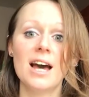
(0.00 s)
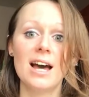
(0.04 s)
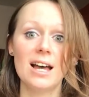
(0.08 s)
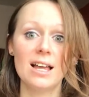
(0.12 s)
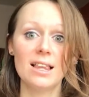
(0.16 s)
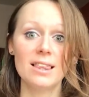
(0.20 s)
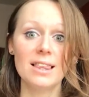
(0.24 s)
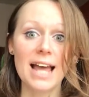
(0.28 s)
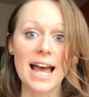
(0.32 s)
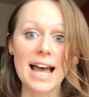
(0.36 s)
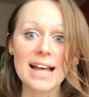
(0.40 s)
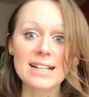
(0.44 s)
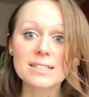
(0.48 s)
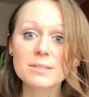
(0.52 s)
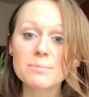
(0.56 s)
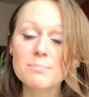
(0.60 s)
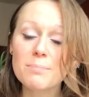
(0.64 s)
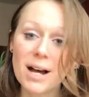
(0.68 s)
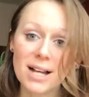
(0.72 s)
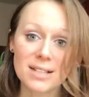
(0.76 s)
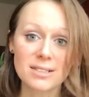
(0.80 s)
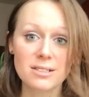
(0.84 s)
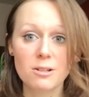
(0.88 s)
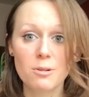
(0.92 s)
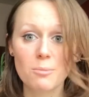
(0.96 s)
less
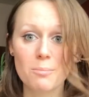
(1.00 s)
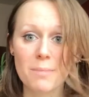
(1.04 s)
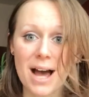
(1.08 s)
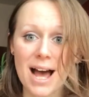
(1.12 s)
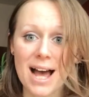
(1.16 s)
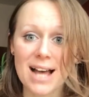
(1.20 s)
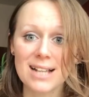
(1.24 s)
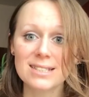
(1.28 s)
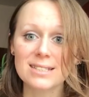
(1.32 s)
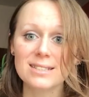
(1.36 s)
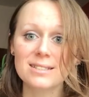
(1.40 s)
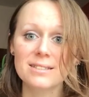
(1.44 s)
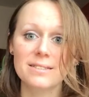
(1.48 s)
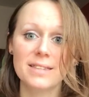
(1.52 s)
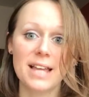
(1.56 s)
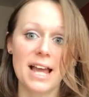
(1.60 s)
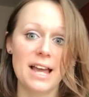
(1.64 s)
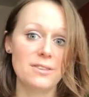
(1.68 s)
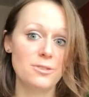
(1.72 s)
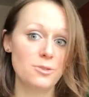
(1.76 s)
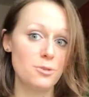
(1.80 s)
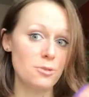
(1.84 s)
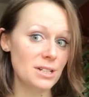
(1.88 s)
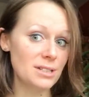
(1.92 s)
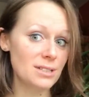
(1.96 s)
muscle mass than
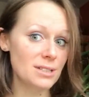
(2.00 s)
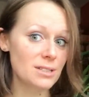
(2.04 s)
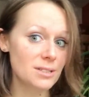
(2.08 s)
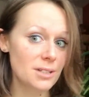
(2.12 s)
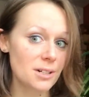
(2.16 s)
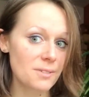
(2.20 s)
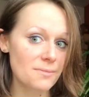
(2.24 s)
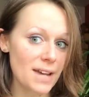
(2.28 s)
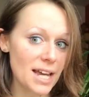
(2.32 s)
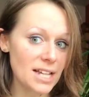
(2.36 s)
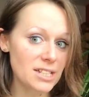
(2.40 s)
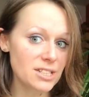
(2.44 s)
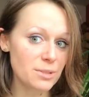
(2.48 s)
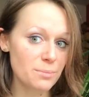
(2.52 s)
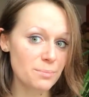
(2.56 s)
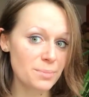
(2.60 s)
during the starvation